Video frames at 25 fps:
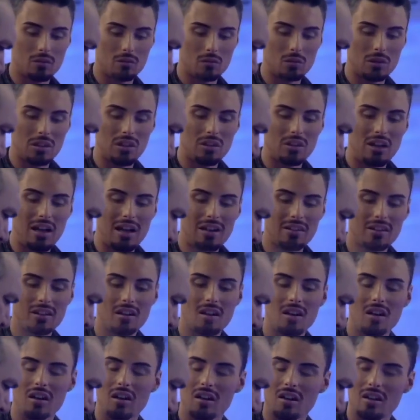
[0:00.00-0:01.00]
When I got out the
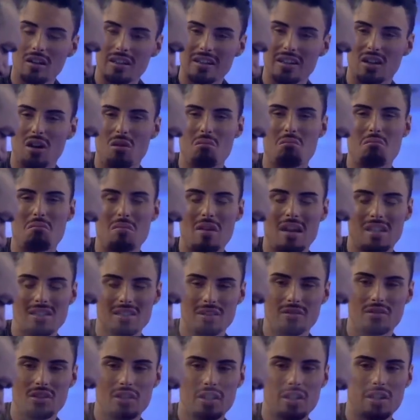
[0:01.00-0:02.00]
car, he got a
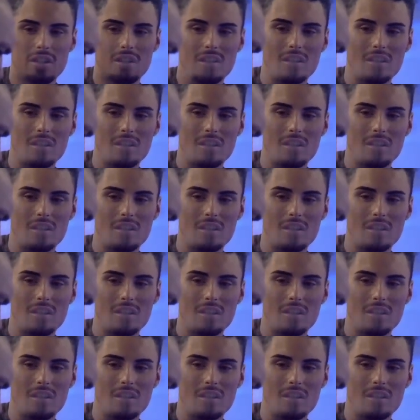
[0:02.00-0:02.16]
massive cheer.